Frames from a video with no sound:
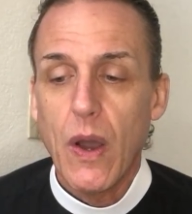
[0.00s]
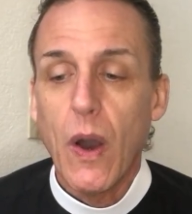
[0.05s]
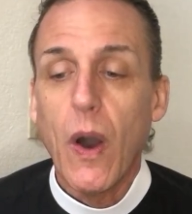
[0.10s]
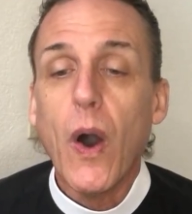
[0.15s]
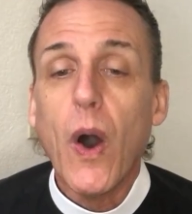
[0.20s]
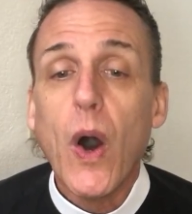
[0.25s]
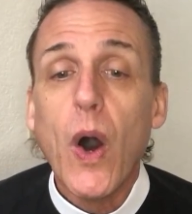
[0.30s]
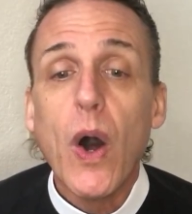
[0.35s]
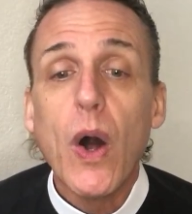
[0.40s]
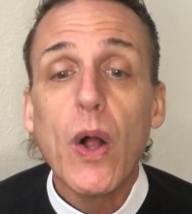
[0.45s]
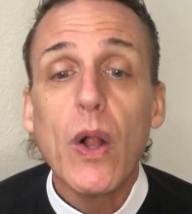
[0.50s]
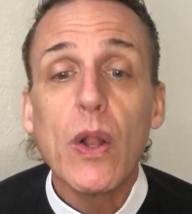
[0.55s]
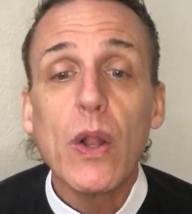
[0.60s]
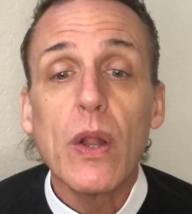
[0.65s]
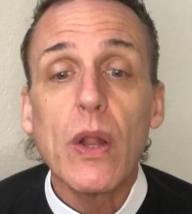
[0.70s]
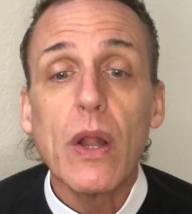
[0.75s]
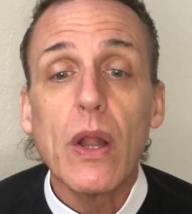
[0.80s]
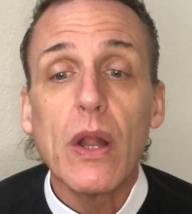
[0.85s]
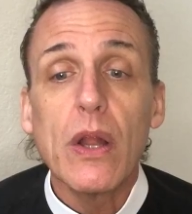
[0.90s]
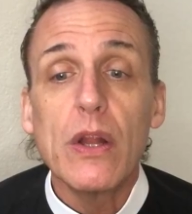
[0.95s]

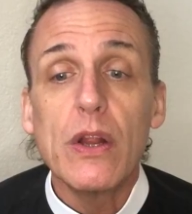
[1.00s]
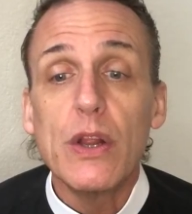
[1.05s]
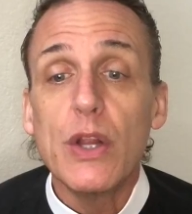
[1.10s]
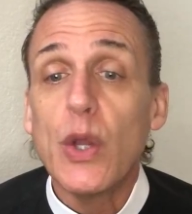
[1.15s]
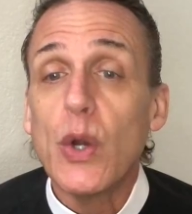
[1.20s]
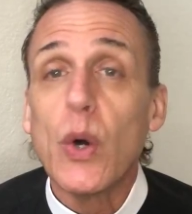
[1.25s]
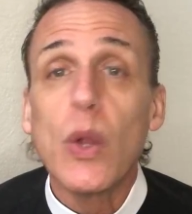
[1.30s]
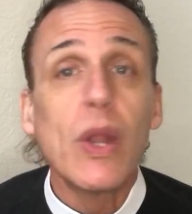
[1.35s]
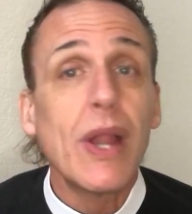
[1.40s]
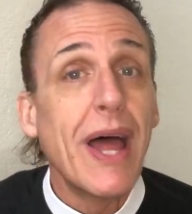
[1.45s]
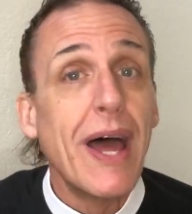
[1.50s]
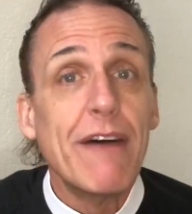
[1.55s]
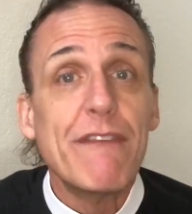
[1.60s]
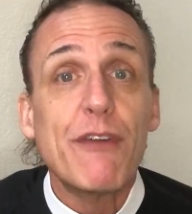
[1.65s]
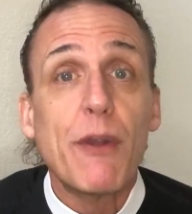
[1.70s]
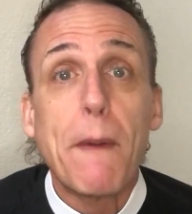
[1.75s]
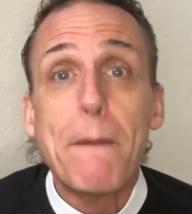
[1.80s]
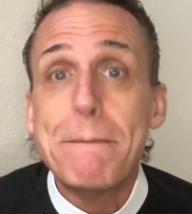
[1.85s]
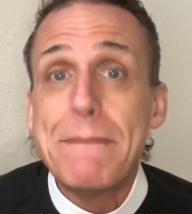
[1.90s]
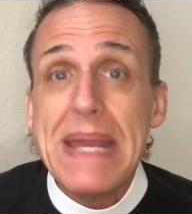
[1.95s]
all you'll
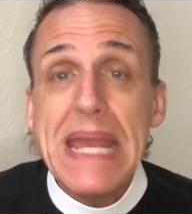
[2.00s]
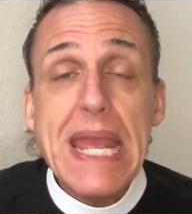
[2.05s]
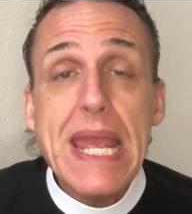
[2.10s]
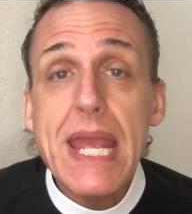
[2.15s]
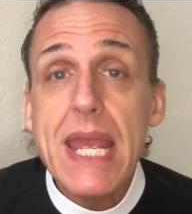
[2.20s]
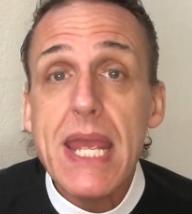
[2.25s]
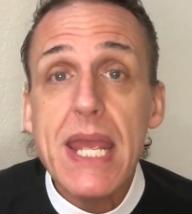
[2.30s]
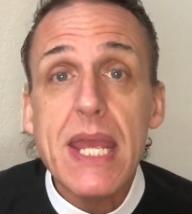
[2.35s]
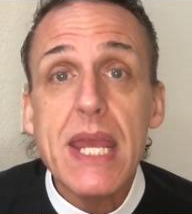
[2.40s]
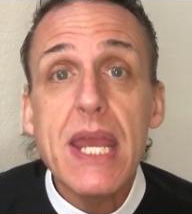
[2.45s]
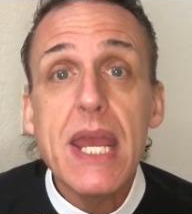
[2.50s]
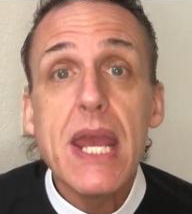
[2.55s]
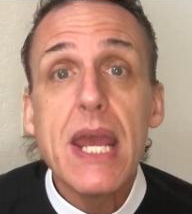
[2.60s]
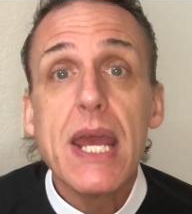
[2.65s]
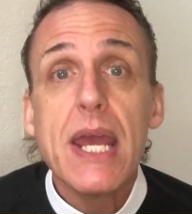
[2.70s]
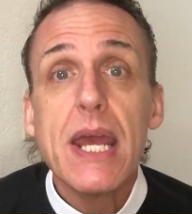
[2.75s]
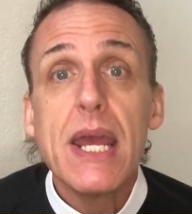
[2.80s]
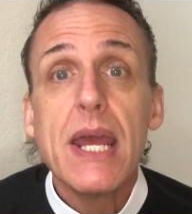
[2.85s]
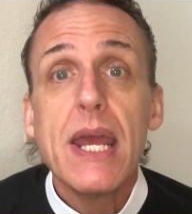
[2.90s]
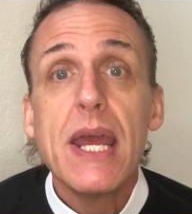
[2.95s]
ever be
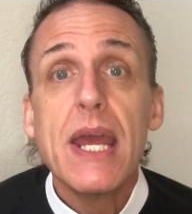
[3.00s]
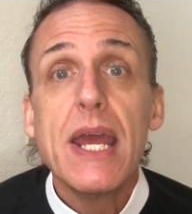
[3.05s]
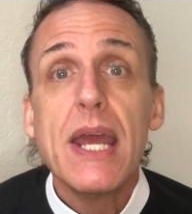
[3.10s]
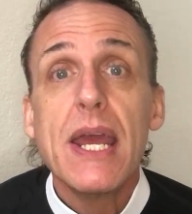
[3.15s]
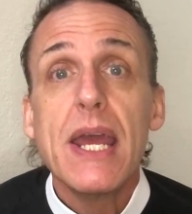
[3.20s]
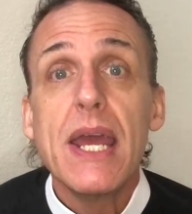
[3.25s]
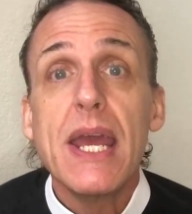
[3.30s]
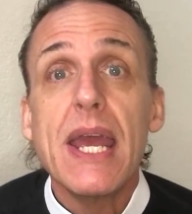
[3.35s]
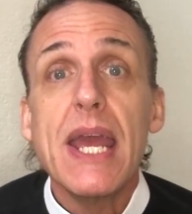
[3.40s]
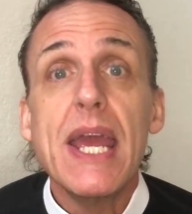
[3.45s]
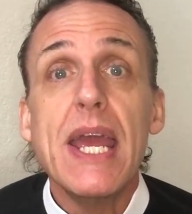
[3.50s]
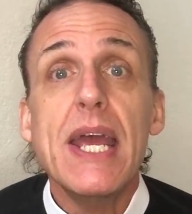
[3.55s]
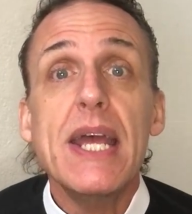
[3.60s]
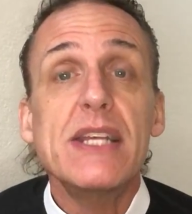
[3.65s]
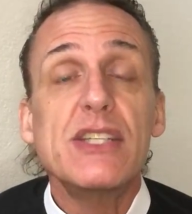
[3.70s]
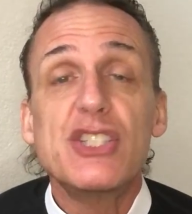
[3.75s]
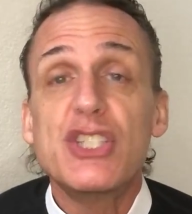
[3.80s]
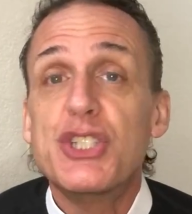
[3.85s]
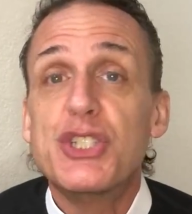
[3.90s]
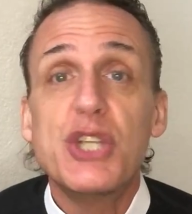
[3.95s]

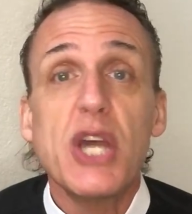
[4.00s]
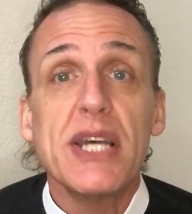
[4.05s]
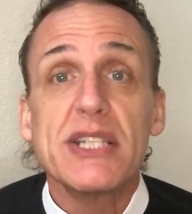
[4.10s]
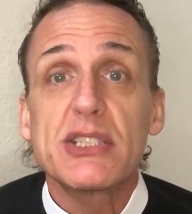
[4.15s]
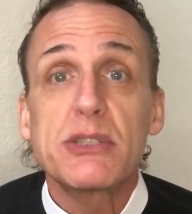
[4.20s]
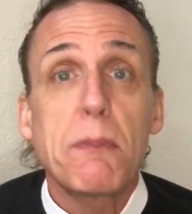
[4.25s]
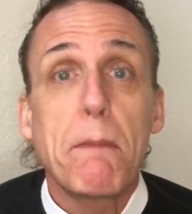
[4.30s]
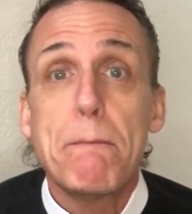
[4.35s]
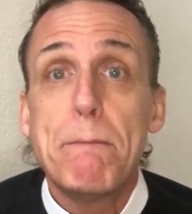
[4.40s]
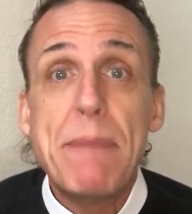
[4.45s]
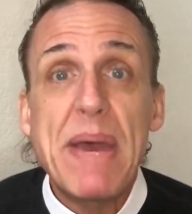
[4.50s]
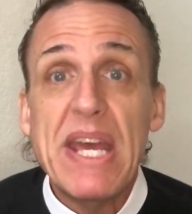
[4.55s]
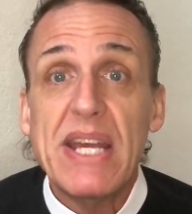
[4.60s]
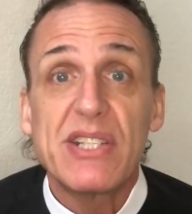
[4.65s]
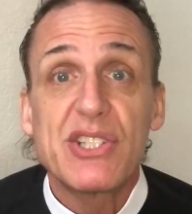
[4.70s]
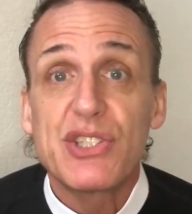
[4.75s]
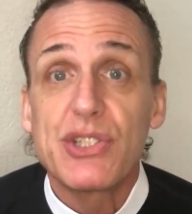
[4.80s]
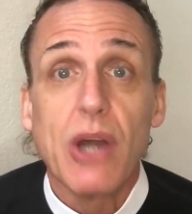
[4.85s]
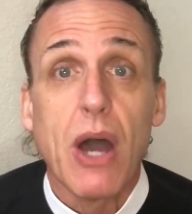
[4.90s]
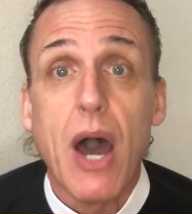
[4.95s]
is just
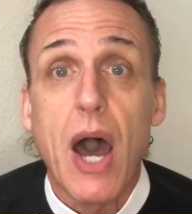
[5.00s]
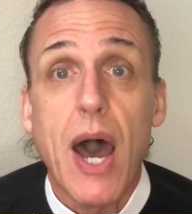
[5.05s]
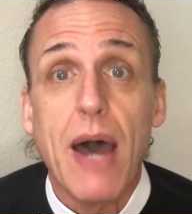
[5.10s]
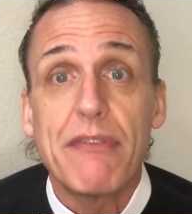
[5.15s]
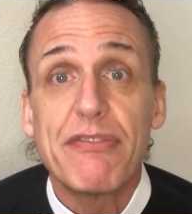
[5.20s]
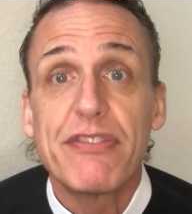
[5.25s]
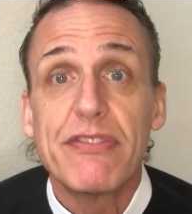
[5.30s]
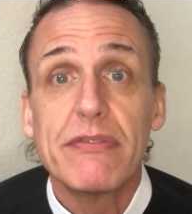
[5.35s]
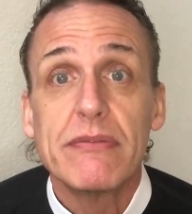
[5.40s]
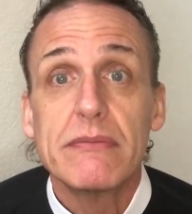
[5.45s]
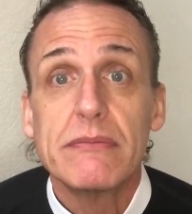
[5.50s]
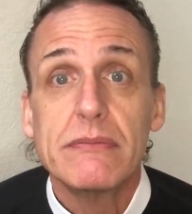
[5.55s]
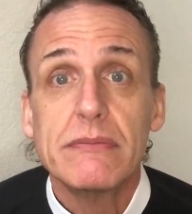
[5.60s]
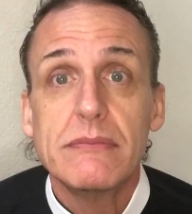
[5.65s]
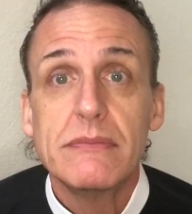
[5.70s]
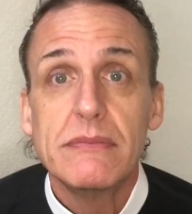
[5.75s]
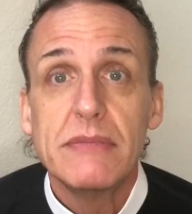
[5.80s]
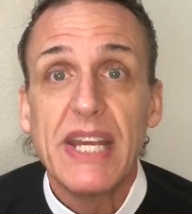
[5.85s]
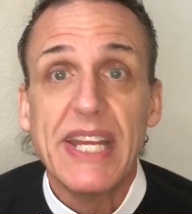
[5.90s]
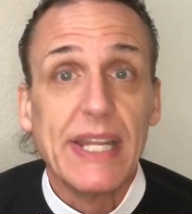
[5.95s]
pissed off
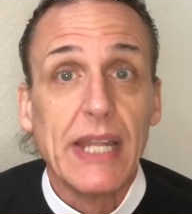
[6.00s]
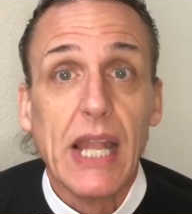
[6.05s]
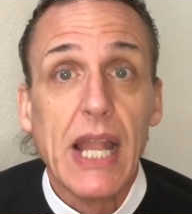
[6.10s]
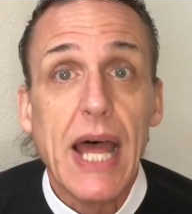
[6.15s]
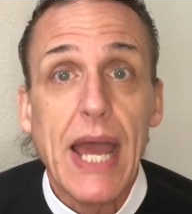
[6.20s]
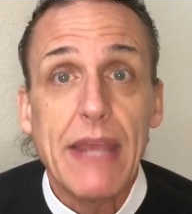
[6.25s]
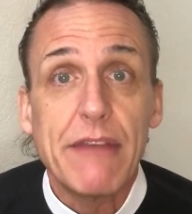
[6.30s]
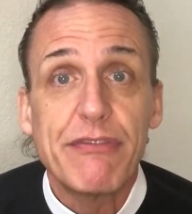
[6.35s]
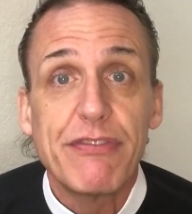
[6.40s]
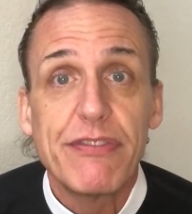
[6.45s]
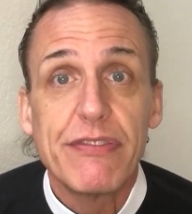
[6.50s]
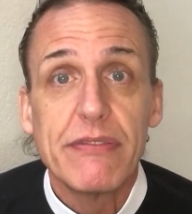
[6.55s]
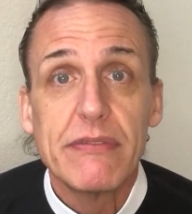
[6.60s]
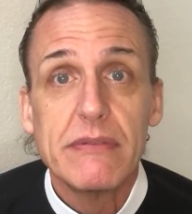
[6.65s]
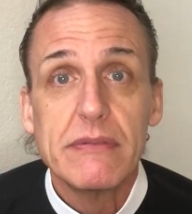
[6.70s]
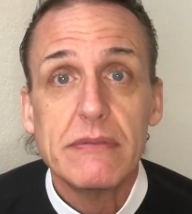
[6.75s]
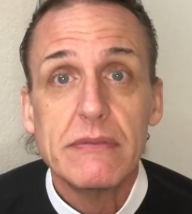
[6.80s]
in life.